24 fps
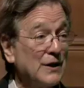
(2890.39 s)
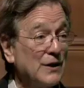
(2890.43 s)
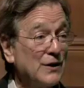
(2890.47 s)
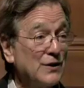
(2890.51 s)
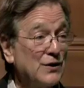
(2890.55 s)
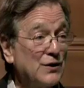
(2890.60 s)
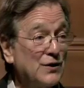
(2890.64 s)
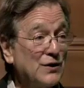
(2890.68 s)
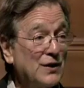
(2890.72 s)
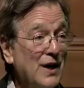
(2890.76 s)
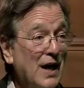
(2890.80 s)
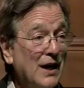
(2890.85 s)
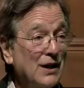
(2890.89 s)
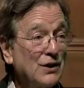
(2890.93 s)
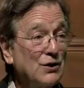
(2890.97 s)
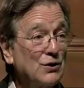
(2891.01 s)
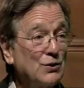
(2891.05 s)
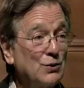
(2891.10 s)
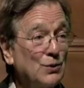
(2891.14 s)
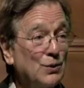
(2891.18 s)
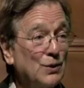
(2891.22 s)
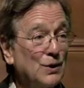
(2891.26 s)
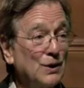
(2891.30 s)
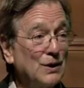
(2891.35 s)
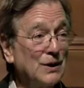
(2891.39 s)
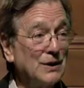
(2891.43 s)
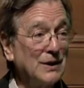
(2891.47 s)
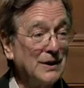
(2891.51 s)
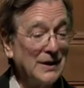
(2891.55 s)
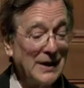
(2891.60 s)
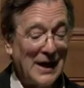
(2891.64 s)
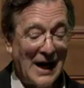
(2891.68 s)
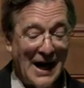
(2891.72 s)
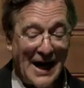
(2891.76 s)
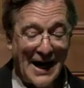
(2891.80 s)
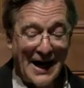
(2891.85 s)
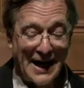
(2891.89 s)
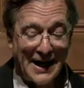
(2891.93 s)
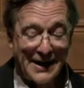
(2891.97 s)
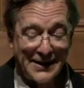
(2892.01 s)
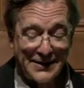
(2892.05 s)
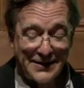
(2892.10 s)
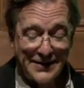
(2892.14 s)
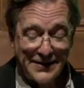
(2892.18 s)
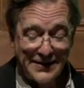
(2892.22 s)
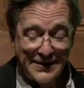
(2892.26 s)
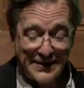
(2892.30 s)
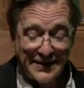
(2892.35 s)
sexual
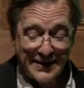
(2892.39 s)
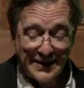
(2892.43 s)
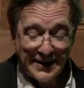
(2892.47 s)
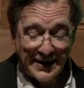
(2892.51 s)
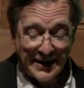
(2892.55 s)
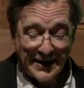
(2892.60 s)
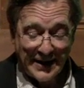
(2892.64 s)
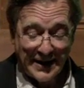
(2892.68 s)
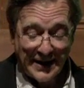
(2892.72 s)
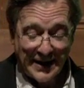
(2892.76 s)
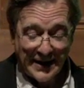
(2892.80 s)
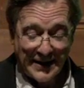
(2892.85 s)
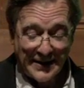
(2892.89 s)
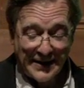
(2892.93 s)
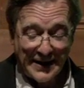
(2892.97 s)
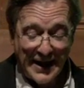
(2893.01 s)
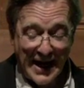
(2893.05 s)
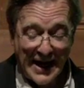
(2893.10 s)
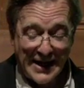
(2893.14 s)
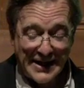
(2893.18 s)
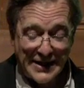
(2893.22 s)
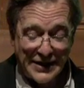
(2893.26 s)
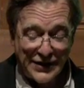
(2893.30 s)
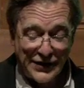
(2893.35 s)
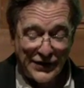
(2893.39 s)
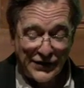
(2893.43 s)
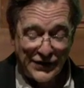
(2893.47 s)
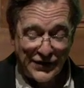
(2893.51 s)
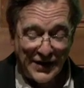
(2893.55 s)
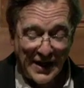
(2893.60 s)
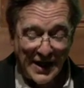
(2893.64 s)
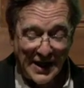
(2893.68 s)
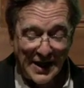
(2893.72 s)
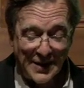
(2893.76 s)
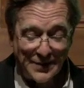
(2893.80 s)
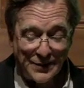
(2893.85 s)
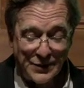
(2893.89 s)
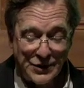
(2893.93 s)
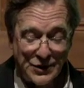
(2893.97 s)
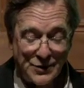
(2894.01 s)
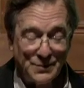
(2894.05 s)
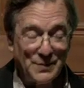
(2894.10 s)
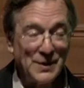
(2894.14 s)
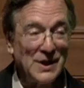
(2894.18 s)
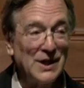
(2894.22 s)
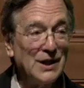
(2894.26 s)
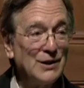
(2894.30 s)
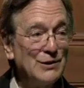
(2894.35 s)
acts that seem
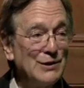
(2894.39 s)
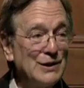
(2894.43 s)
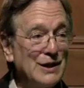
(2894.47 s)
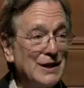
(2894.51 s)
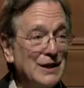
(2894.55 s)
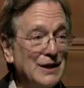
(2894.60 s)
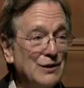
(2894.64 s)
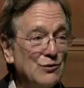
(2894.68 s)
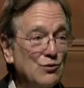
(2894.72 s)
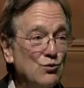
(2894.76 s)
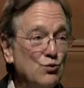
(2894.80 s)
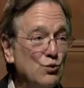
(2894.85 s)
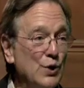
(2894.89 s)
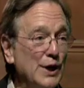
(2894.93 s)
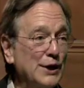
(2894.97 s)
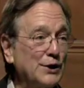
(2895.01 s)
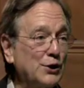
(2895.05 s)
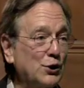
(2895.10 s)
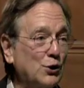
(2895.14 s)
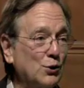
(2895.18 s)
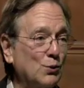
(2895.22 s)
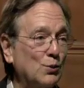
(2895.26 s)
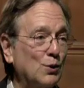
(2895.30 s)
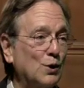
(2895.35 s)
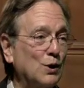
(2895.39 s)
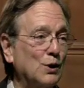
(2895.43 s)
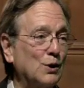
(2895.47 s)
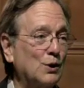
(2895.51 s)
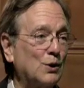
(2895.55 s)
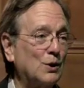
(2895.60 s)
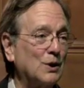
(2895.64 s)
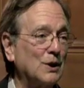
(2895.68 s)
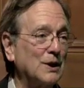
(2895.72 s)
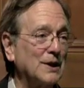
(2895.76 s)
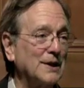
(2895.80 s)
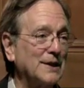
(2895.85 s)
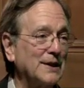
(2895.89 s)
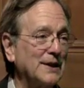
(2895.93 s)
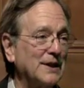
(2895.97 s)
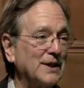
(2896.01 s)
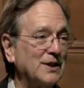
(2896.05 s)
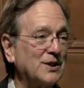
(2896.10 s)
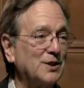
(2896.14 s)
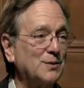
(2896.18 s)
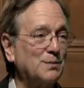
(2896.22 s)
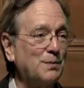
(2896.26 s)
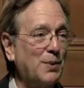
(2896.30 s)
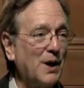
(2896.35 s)
to be ritual or at
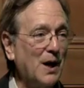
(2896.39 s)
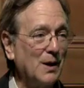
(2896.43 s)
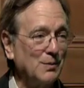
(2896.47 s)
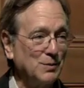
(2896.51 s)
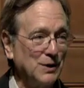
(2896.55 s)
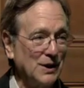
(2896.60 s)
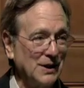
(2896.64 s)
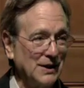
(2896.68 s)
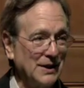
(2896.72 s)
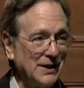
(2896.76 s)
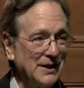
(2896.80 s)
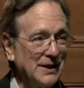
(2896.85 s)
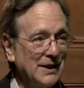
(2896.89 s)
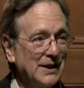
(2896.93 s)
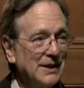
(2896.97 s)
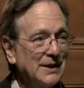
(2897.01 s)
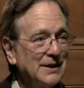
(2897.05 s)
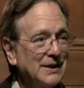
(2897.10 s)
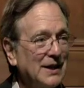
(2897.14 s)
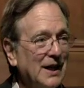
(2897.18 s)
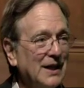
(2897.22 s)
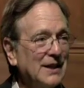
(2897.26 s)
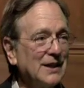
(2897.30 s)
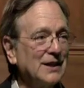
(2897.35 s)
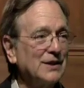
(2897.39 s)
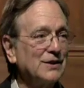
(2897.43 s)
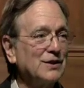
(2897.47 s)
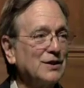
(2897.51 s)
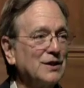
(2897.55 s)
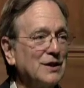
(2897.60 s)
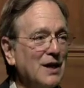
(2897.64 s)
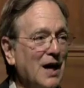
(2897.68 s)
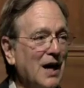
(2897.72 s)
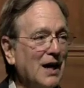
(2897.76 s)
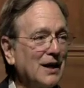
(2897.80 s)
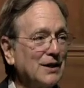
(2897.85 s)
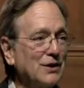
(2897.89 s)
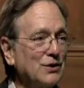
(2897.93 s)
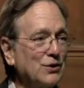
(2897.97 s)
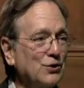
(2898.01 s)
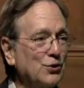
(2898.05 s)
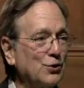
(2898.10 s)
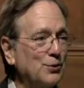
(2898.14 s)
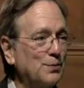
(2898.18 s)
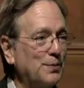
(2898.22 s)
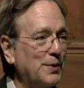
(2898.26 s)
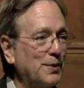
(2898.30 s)
least public. That is, not two